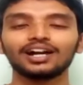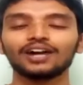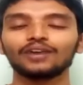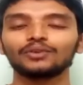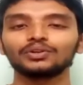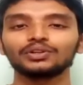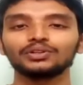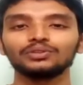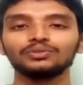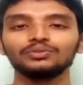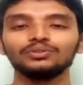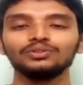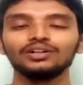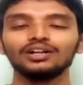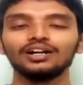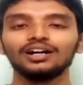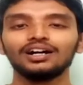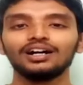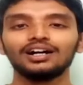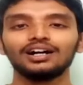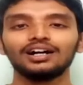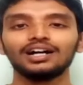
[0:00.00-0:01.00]
How do you
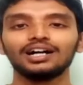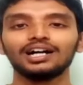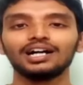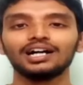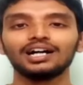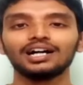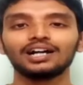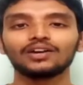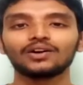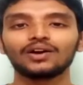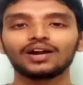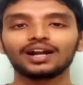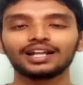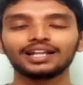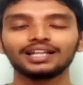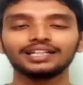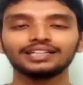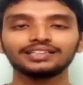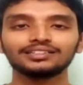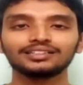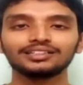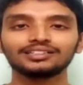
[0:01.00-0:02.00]

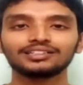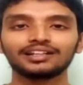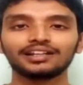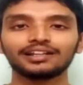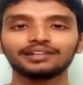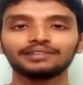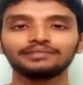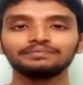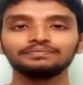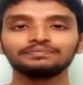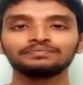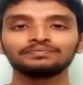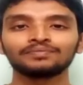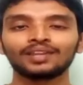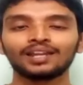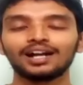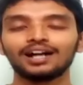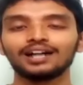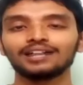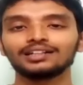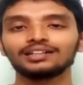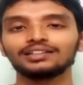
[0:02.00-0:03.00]
analyze the string
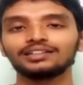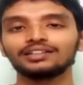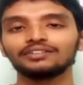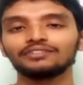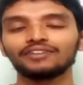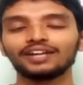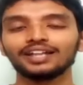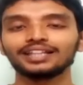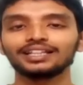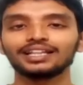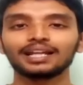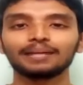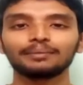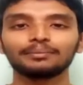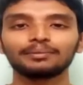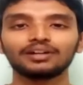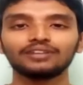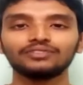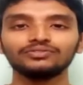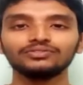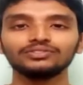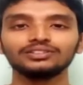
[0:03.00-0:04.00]
and find the
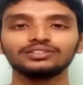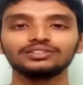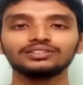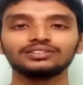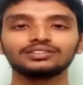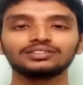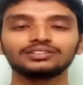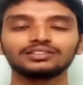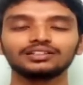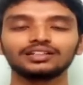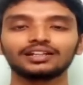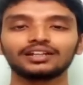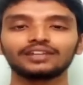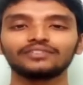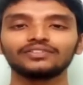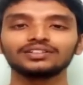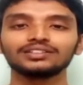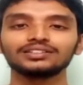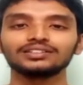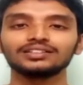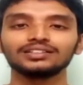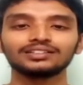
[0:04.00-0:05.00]
number of words,
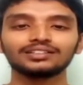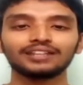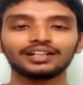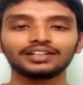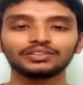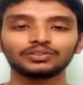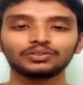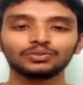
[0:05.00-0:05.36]
reverse the string?